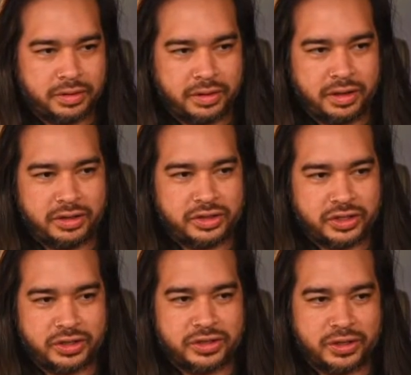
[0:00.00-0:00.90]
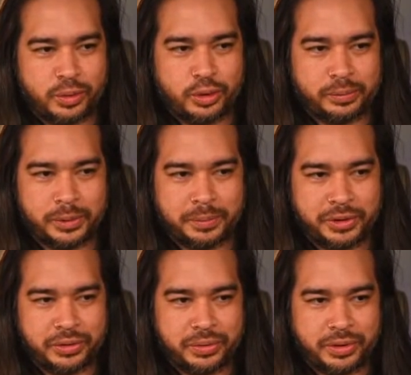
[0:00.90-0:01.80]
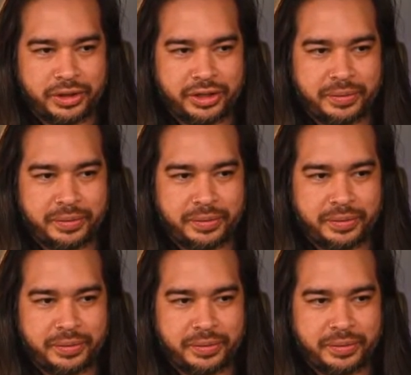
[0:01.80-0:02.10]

It's just a warm up, don't worry.